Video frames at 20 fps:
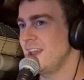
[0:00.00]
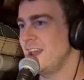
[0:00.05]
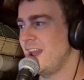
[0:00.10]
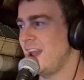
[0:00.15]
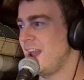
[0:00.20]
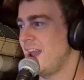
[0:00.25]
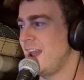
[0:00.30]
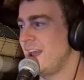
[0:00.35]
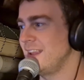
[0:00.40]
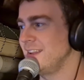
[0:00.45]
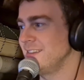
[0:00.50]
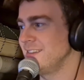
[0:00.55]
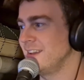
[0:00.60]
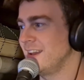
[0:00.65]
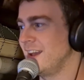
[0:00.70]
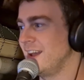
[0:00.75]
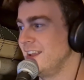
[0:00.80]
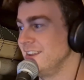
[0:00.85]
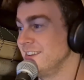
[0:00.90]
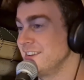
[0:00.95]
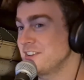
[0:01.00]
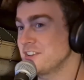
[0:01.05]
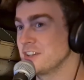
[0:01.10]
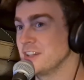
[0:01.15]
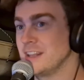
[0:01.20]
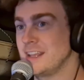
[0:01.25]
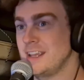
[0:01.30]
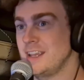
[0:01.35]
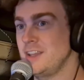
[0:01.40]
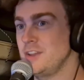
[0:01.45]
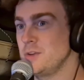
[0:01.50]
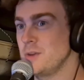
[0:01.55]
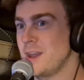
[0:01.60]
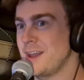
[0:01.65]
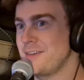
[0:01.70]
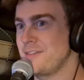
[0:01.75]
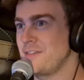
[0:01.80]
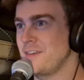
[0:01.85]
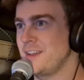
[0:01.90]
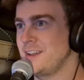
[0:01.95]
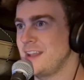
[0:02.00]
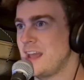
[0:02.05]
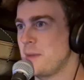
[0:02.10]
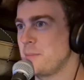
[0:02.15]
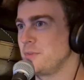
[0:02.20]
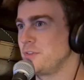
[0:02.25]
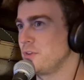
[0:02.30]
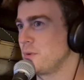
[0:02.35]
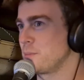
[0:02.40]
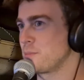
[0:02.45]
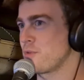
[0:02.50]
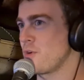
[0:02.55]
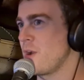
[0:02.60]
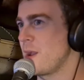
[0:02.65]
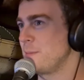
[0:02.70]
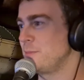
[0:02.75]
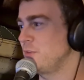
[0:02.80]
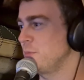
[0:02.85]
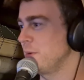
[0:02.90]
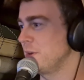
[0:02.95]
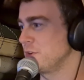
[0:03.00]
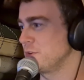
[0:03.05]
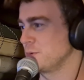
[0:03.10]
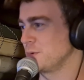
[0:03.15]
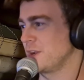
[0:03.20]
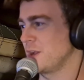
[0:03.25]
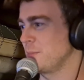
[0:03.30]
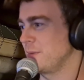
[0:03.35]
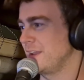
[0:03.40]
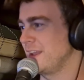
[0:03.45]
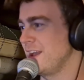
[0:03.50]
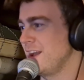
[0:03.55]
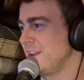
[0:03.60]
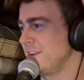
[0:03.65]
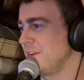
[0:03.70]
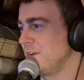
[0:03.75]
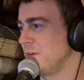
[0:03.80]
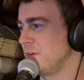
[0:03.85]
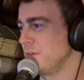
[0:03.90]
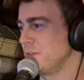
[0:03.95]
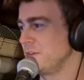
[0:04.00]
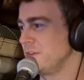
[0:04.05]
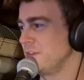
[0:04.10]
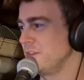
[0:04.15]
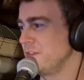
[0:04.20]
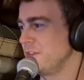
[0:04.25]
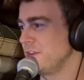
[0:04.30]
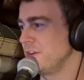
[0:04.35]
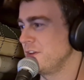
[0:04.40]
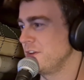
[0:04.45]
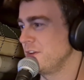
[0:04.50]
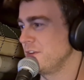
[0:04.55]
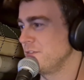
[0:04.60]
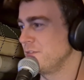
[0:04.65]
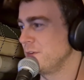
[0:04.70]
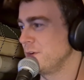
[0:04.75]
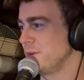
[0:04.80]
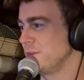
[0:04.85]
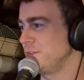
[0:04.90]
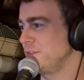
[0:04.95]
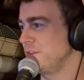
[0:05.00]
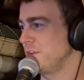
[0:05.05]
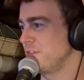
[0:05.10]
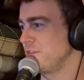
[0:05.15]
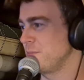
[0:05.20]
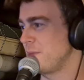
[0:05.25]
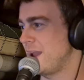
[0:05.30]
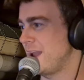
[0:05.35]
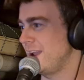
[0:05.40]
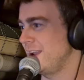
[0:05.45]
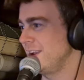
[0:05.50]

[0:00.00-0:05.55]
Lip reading: And additionally, you have an Amazon Prime special coming out on the 1st of May.